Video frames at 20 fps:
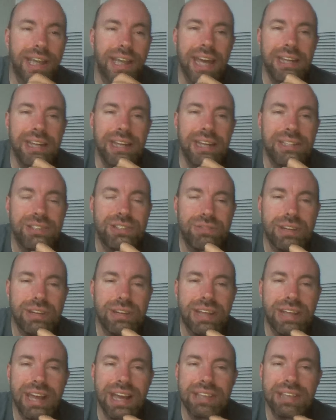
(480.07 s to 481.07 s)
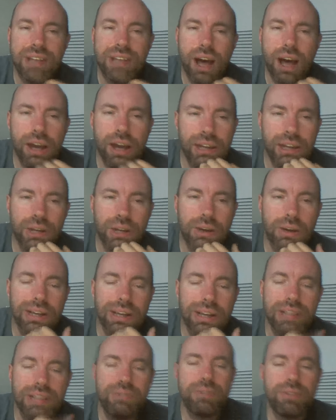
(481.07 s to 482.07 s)
edit screencast audio. I
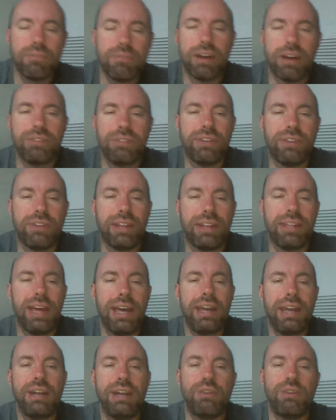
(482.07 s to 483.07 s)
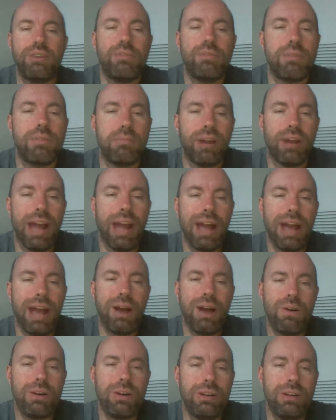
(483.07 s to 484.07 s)
guess we've modified that. I don't remember
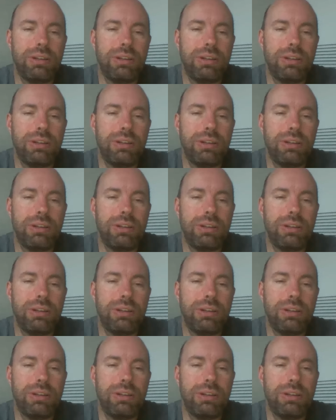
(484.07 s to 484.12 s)
how.